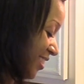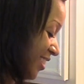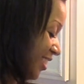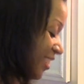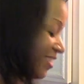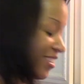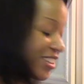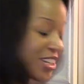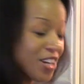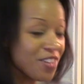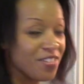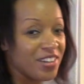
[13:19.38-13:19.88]

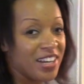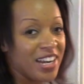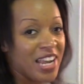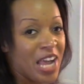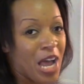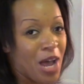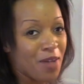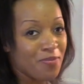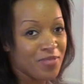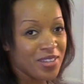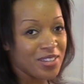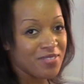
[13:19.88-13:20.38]
You'll know when it
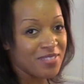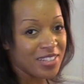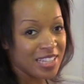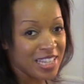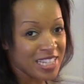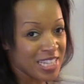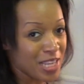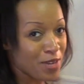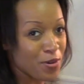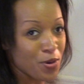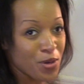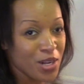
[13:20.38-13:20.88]
happened
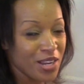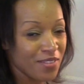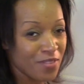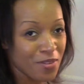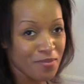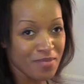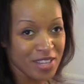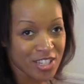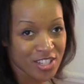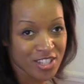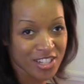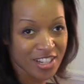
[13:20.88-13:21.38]
because I won't
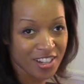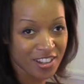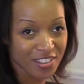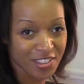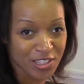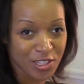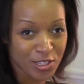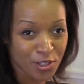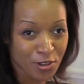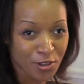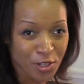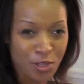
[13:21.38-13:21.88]
even mention it on
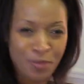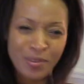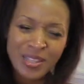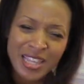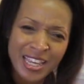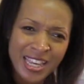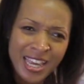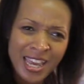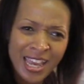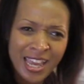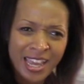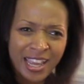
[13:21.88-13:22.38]
the show. You'll be
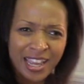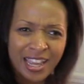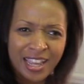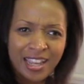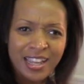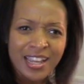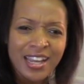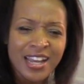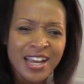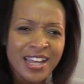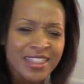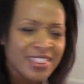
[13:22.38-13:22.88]
like,
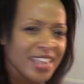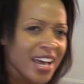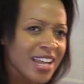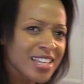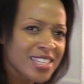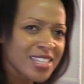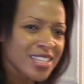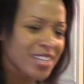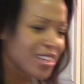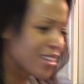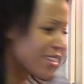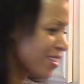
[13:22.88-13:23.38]
hey,
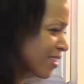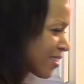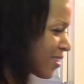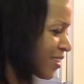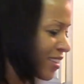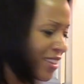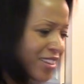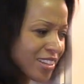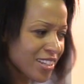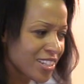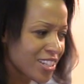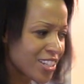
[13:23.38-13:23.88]
that's a
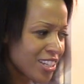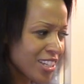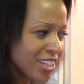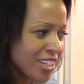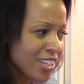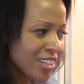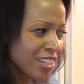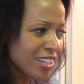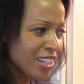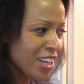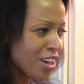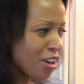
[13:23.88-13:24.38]
cooking
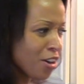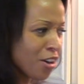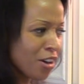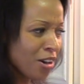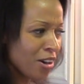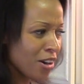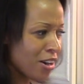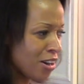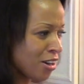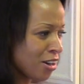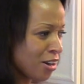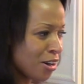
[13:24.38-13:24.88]
sheet or
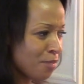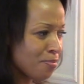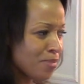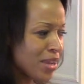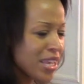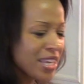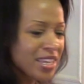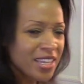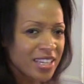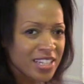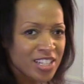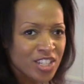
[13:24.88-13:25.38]
a
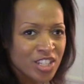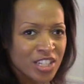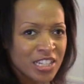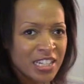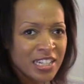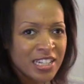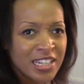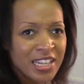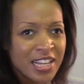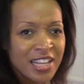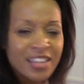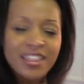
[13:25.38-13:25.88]
baking
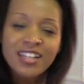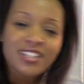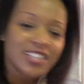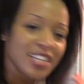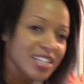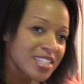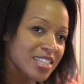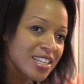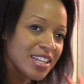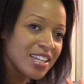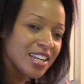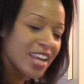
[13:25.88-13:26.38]
sheet that
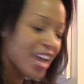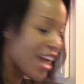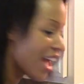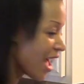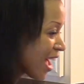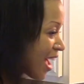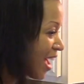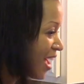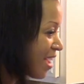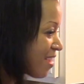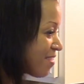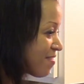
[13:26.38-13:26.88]
doesn't
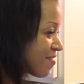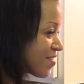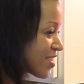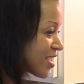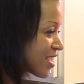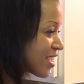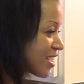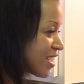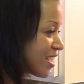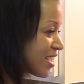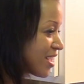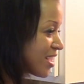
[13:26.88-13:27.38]
have
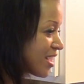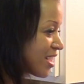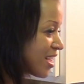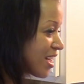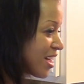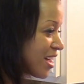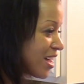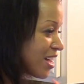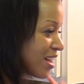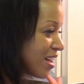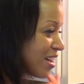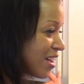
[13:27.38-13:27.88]

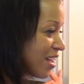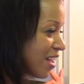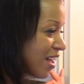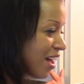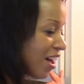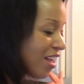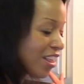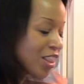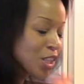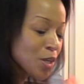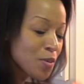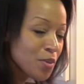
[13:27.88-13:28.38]

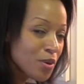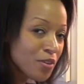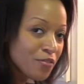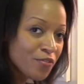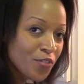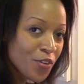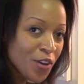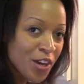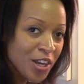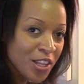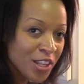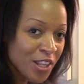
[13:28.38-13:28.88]
aluminum
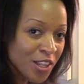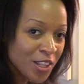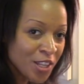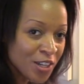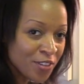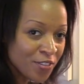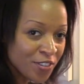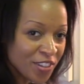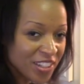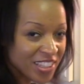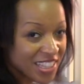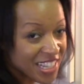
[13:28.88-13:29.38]
foil all
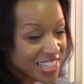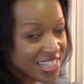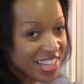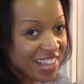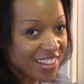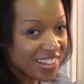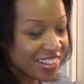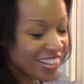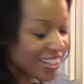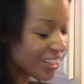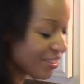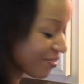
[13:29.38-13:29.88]
over it. That's
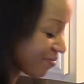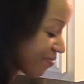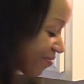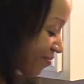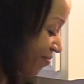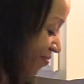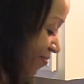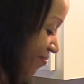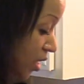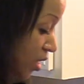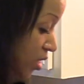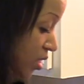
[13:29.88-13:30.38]
how you'll know.
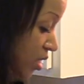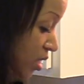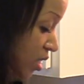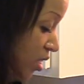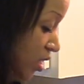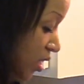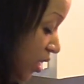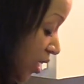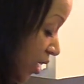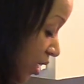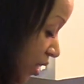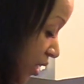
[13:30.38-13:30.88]
Just
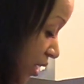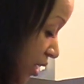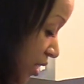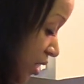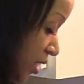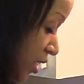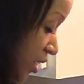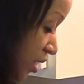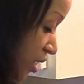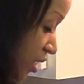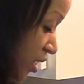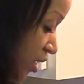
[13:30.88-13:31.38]
cooking
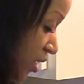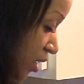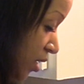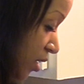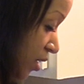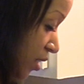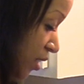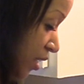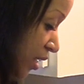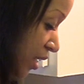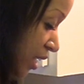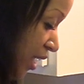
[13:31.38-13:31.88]
this
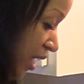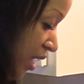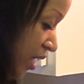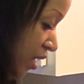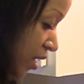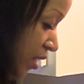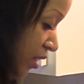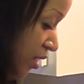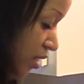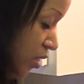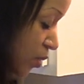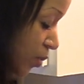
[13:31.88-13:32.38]
until the
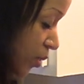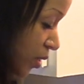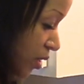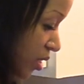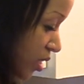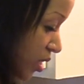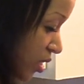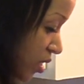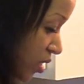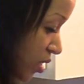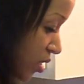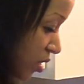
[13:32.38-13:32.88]
kale is
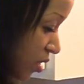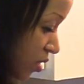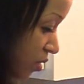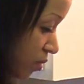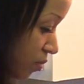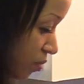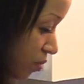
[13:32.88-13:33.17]
wilted.